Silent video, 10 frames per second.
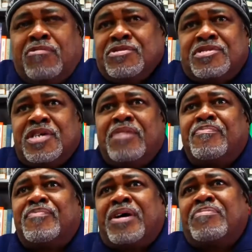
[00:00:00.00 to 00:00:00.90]
I was I,
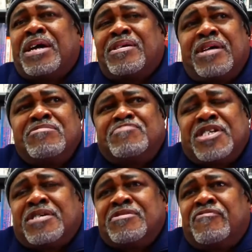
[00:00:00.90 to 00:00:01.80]
I probably I would
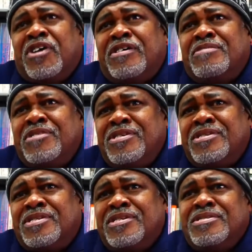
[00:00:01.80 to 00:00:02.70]
think I was in Florida
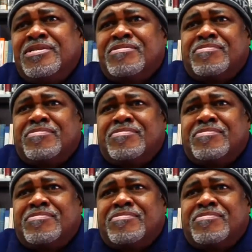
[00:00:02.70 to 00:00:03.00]
then I think.